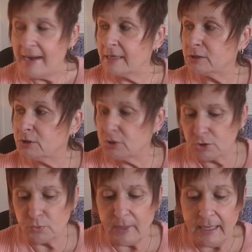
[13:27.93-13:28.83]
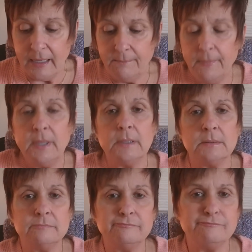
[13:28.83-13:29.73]
that extreme
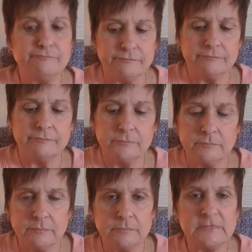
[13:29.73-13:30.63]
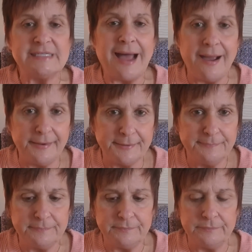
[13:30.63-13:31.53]
side.
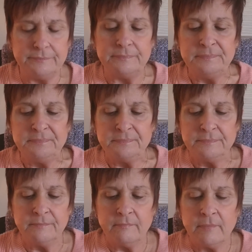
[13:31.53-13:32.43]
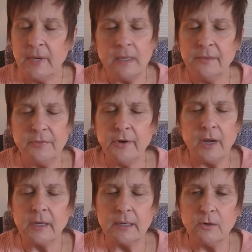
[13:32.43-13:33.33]

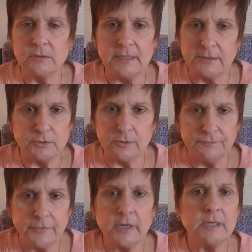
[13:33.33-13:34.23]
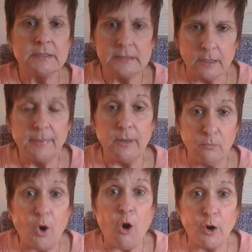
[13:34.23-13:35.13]
They're not going to go central. They're going to still
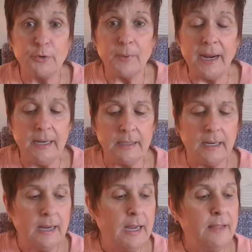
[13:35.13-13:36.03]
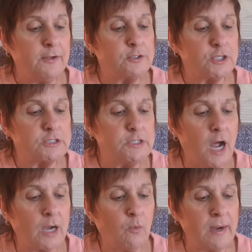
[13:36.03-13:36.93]
be hard right. They're just
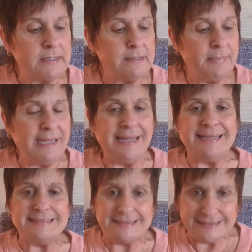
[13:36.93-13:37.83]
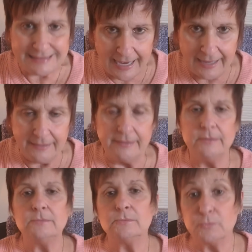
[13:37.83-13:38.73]
not going to be
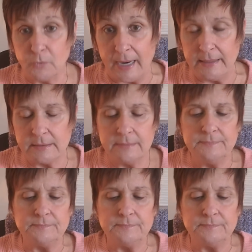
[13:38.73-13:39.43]
insane right.